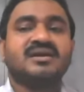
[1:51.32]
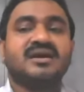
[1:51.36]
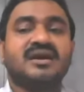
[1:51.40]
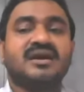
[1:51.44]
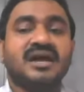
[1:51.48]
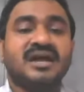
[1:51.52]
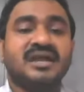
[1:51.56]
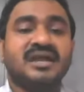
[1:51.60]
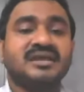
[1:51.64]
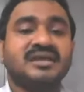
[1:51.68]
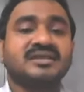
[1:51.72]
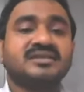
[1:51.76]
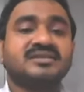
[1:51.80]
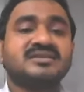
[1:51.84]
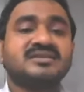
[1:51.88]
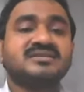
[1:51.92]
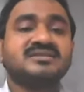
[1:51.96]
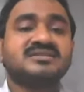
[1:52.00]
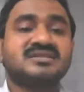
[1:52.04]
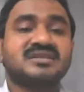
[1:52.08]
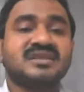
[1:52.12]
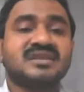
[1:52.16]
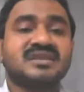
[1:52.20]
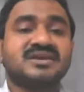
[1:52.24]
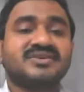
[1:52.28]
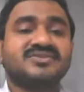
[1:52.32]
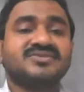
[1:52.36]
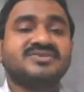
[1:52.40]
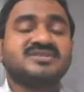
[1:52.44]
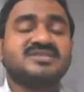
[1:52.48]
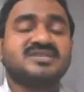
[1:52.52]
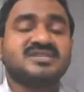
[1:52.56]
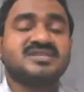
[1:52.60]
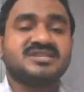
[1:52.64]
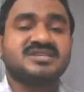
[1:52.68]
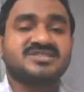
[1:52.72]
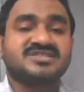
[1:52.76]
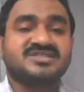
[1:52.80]
and this
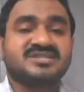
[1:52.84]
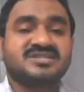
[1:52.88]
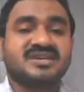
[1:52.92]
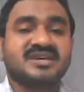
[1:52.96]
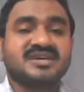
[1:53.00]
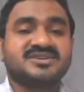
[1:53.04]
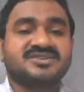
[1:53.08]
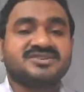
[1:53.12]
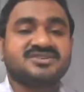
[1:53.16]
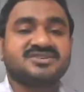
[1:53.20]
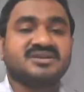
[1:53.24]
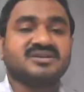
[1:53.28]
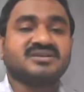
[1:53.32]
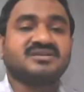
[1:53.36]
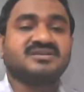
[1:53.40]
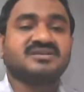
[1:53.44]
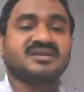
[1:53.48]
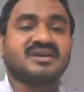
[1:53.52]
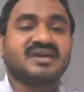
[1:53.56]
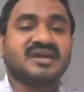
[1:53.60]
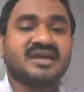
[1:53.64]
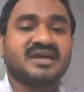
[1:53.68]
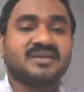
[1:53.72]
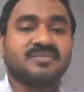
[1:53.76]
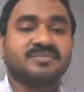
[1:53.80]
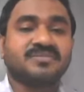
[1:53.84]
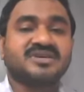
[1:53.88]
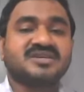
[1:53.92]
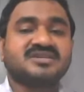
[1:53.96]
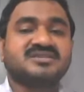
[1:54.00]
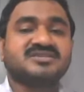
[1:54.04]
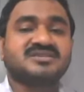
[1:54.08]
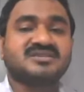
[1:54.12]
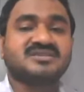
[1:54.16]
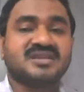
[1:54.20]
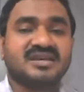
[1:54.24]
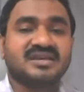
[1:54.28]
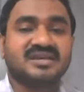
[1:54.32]
linguistic structure can be
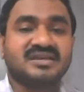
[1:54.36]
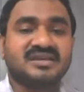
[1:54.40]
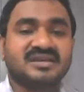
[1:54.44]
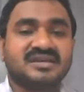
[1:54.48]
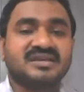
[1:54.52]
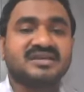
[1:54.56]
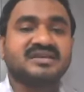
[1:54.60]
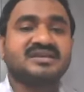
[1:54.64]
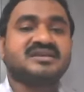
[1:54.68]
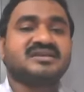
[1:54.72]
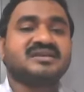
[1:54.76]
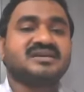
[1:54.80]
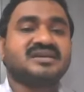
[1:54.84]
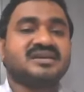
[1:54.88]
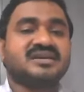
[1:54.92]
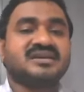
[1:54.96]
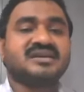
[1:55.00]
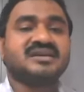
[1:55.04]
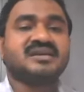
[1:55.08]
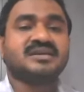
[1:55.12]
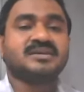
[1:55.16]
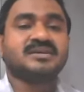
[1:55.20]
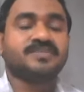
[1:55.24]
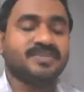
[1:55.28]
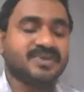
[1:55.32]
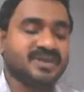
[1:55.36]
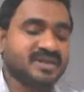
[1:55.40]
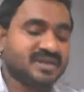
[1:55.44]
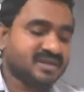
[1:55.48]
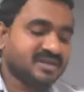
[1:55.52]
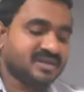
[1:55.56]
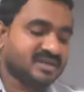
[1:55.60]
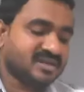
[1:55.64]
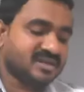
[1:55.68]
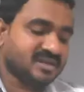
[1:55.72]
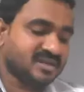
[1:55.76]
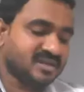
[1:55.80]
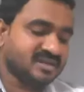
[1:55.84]
studied
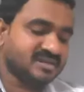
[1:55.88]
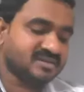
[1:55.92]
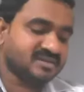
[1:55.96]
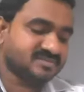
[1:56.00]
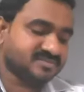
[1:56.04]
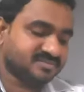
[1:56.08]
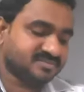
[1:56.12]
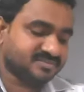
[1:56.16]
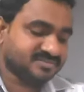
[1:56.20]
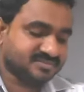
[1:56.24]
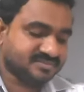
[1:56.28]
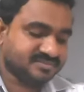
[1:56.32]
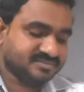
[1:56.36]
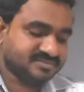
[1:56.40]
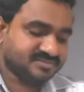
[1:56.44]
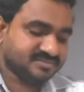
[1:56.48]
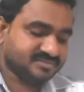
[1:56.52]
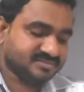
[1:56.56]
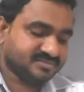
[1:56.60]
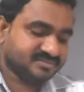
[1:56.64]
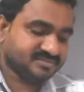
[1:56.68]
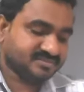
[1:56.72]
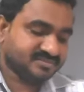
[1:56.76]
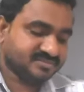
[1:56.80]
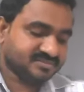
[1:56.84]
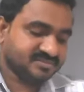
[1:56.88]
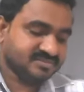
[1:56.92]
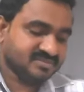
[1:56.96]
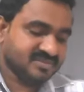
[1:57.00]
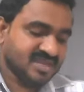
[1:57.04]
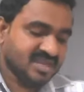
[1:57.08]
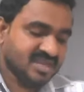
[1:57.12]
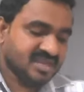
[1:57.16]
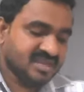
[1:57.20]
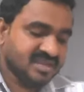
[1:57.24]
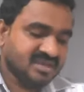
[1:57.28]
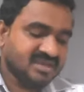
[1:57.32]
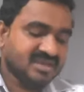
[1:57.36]
independently.
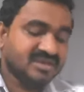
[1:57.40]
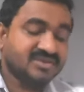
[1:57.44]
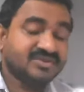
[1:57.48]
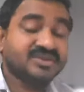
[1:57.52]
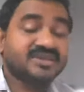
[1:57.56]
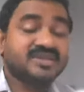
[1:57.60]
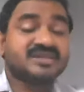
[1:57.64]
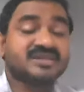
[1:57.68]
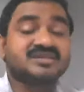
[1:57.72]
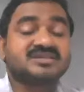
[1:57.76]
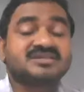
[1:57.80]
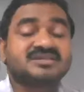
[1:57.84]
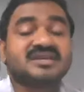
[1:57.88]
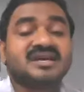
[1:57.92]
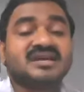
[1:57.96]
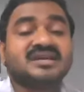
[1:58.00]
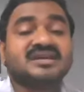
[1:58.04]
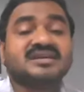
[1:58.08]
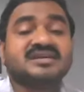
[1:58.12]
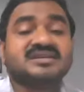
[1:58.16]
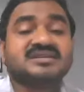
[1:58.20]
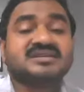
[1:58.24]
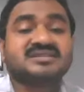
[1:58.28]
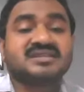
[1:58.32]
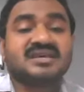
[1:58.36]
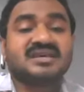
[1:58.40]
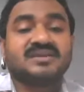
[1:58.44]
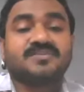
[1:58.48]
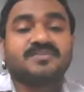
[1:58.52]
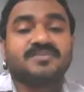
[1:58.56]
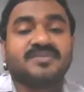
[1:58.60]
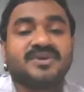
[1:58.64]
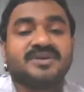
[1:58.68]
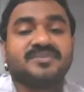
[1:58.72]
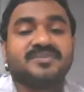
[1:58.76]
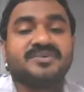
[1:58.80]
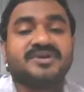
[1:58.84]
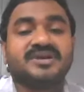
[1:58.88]
Even the study itself
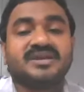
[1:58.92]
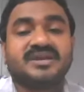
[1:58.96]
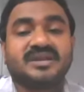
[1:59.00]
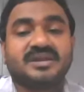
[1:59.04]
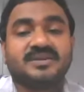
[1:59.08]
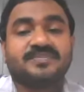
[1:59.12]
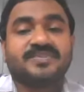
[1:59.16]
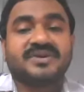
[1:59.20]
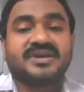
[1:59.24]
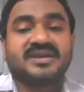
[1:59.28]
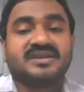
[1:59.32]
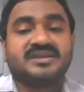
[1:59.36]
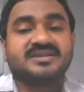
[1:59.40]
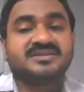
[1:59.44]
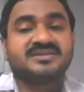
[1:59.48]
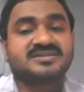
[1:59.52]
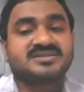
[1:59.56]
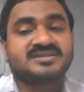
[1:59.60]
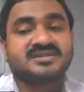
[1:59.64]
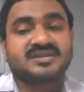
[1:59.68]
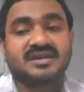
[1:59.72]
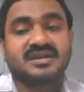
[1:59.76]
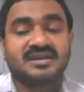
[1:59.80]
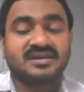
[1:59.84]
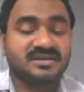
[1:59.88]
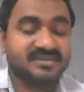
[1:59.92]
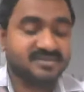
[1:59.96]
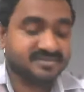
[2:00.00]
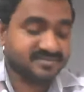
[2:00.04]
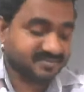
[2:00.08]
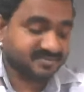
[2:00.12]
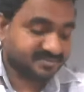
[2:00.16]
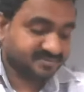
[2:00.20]
may be independent study.